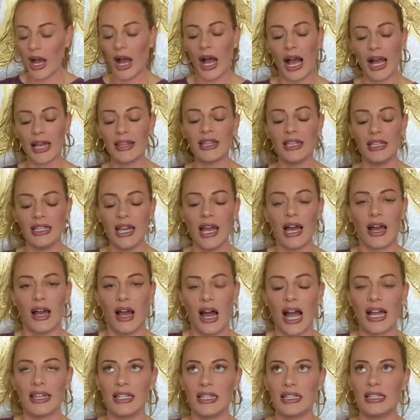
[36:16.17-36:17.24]
I th yeah,
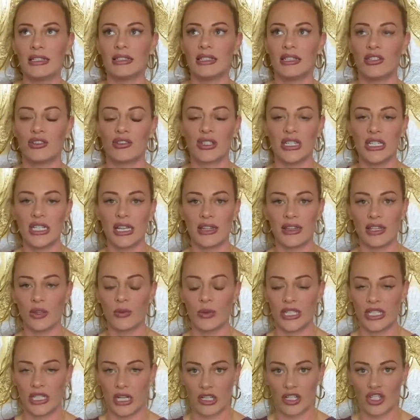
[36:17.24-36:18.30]
I think that's interesting. I think we
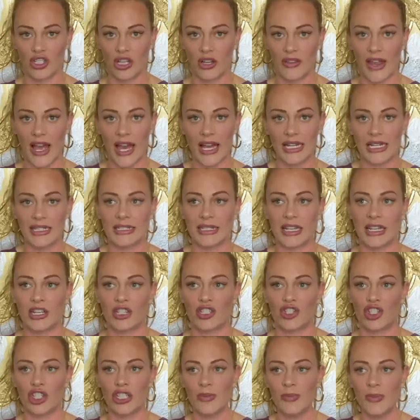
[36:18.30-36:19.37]
touched on that. It's like,
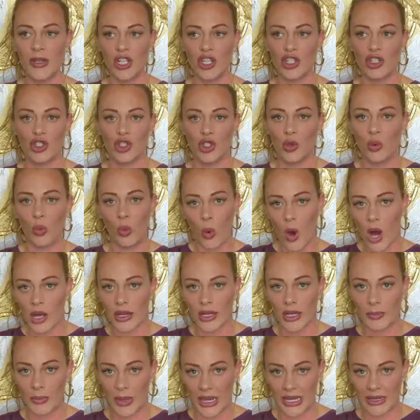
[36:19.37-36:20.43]
just because you want
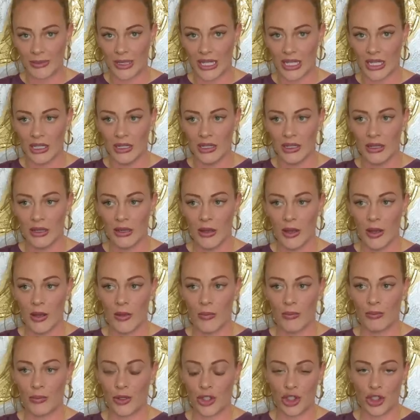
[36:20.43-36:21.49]
a baby,
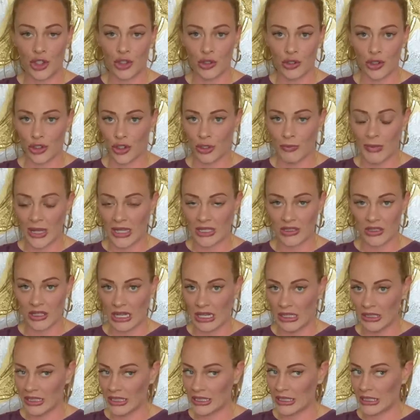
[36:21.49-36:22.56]
but you, your mental
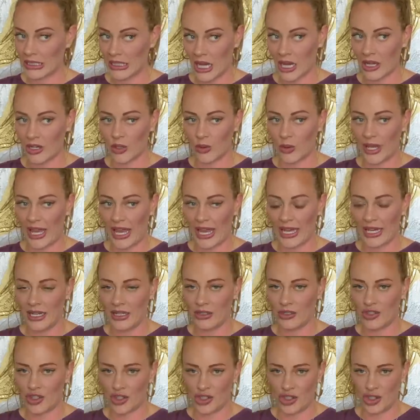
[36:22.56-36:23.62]
health is not okay,
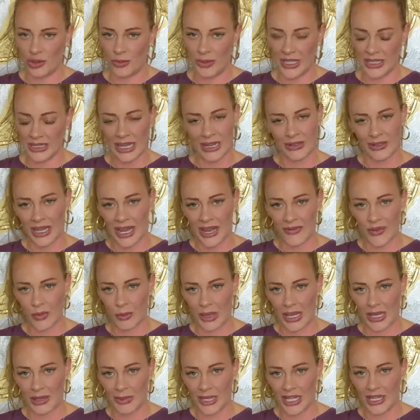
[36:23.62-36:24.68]
should you be allowed to have a
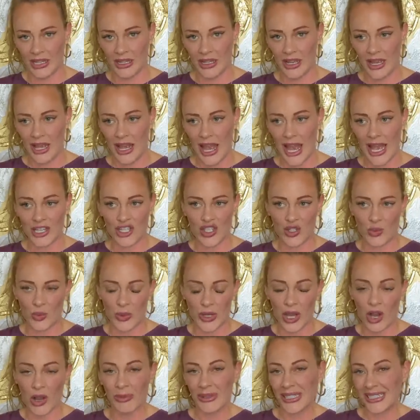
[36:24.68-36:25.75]
baby? And should we
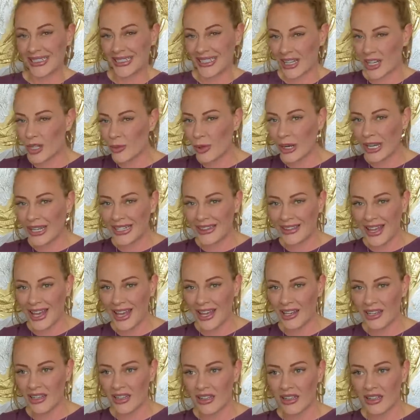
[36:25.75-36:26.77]
all be celebrating that?